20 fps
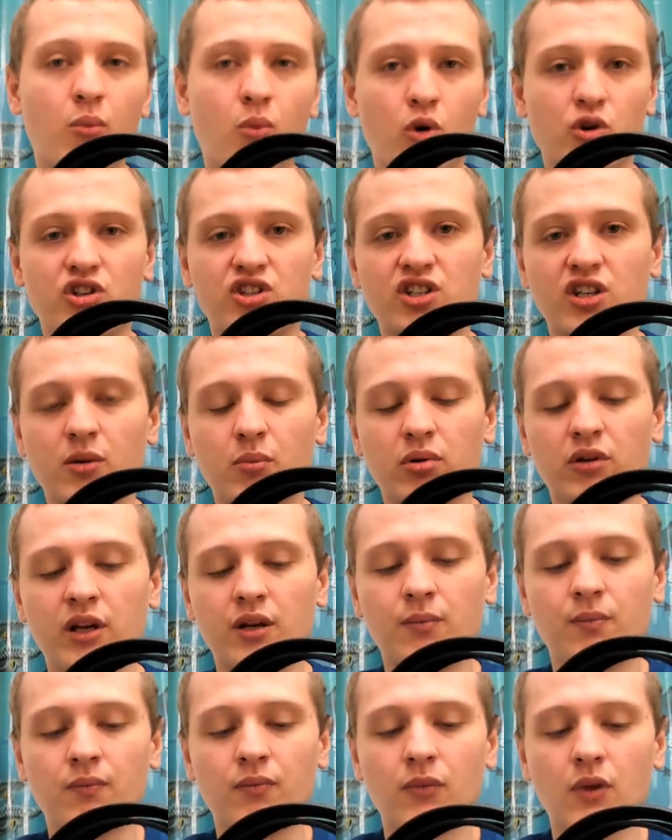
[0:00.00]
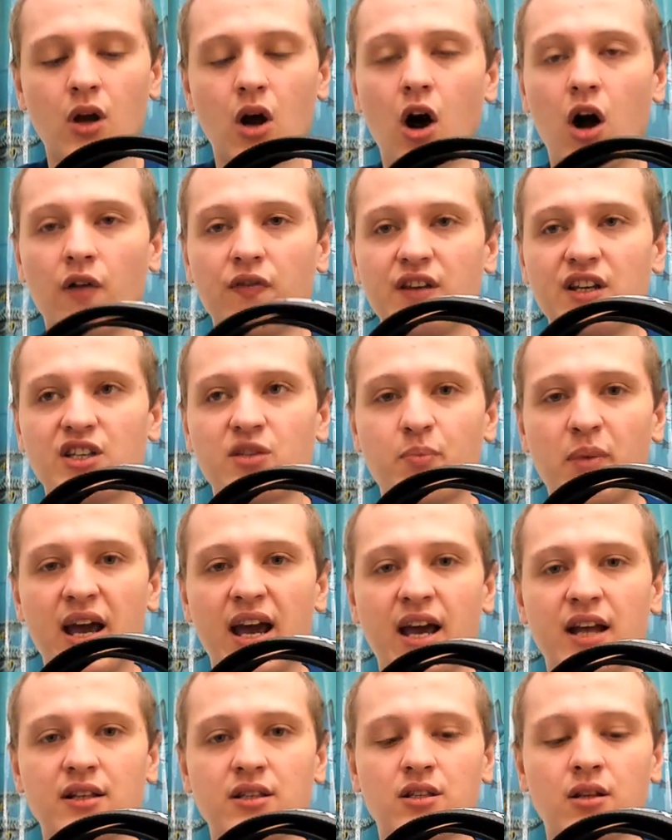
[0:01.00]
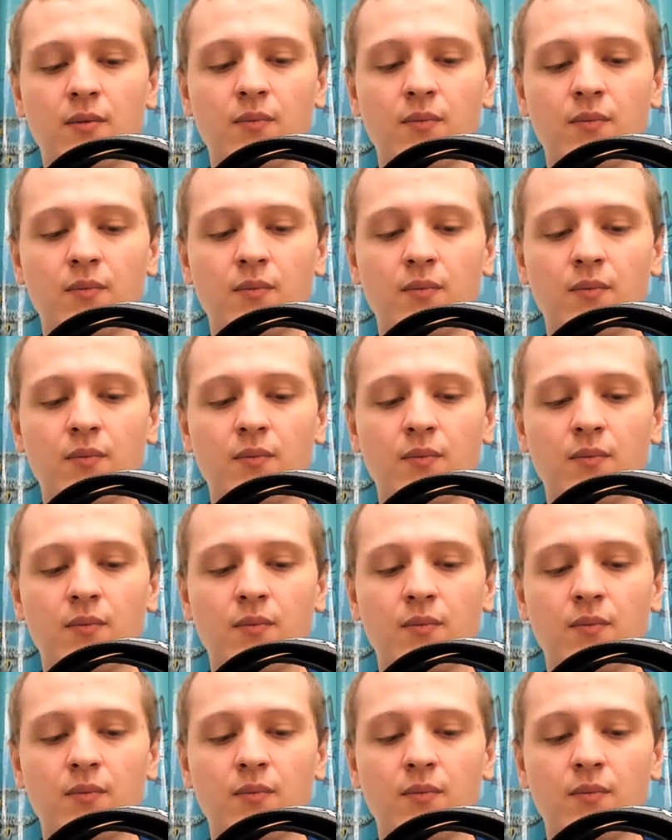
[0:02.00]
sibilant on these pads.